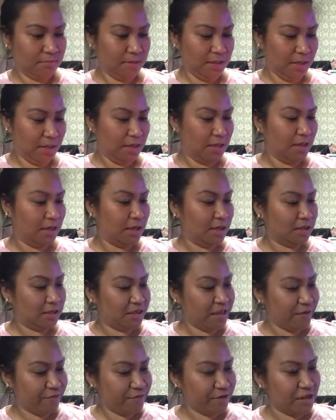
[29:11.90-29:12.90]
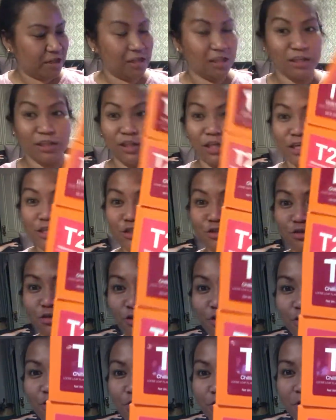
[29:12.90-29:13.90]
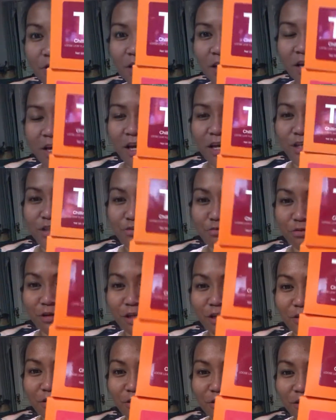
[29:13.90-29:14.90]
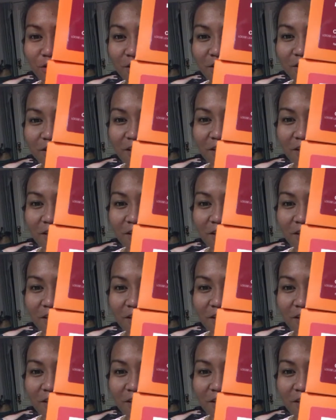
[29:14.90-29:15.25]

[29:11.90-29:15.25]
And definitely these two is really good.